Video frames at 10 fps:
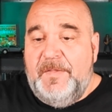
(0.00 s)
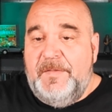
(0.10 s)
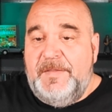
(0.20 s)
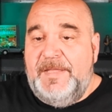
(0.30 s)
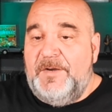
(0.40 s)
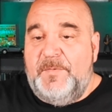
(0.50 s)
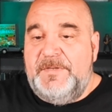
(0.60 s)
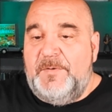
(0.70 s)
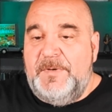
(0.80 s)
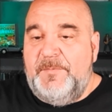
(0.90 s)
Yeah, don't
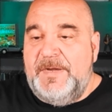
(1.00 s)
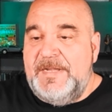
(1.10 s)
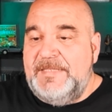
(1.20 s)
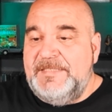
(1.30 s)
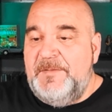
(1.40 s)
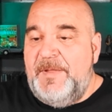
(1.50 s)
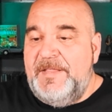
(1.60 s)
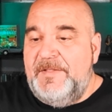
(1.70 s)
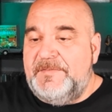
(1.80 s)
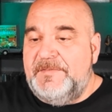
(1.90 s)
really recognize
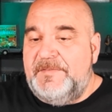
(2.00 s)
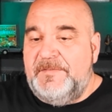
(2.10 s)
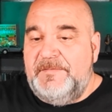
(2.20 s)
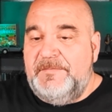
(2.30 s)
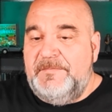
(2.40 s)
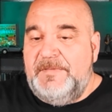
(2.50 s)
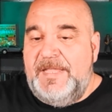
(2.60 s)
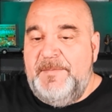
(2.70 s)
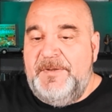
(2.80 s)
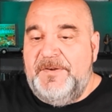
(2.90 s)
anybody else's
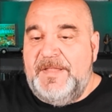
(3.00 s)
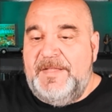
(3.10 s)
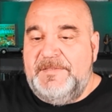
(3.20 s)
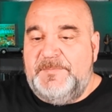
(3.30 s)
name in here, guys.